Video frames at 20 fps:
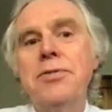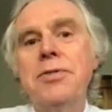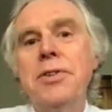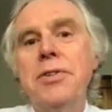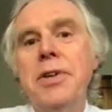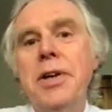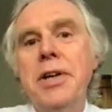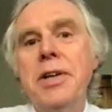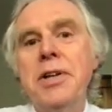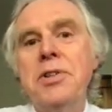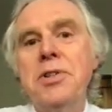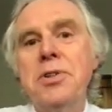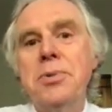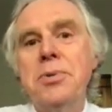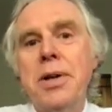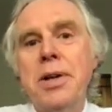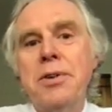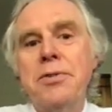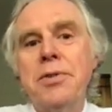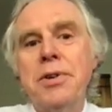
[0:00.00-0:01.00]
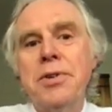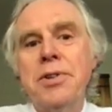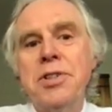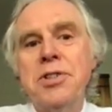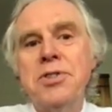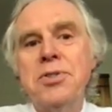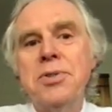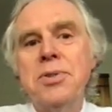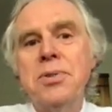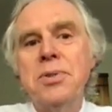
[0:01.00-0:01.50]
that they interact very
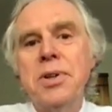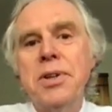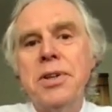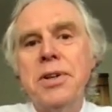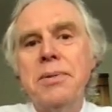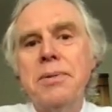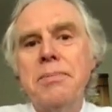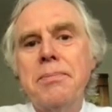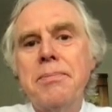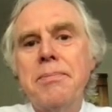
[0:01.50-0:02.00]
strongly.